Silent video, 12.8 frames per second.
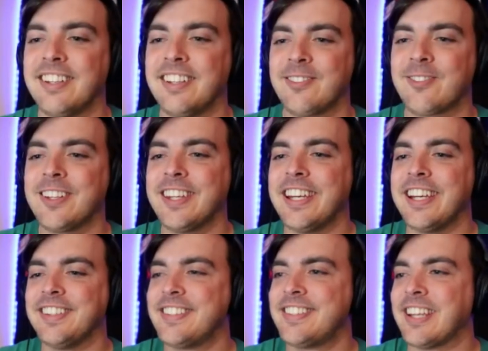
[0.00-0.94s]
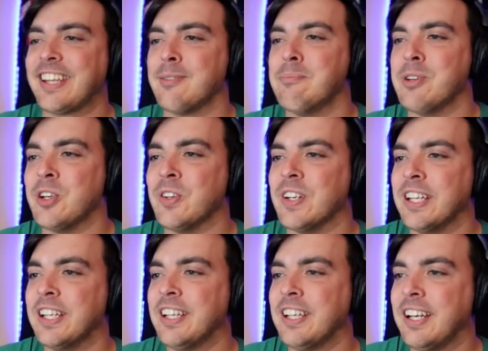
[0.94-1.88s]
really set the mood.
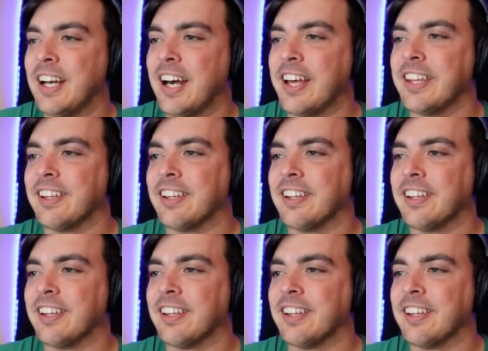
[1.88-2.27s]
Uh,